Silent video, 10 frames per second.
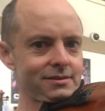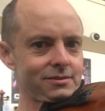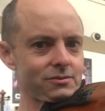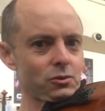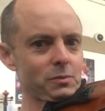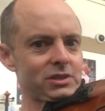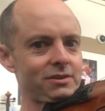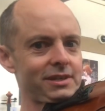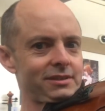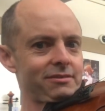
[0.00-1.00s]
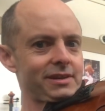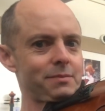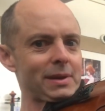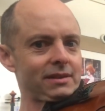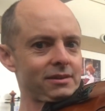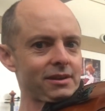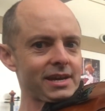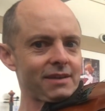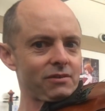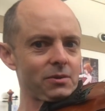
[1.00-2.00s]
almost 90-degree bend that I
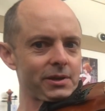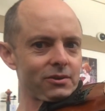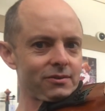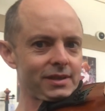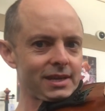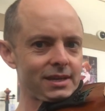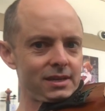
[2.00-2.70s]
have going on there.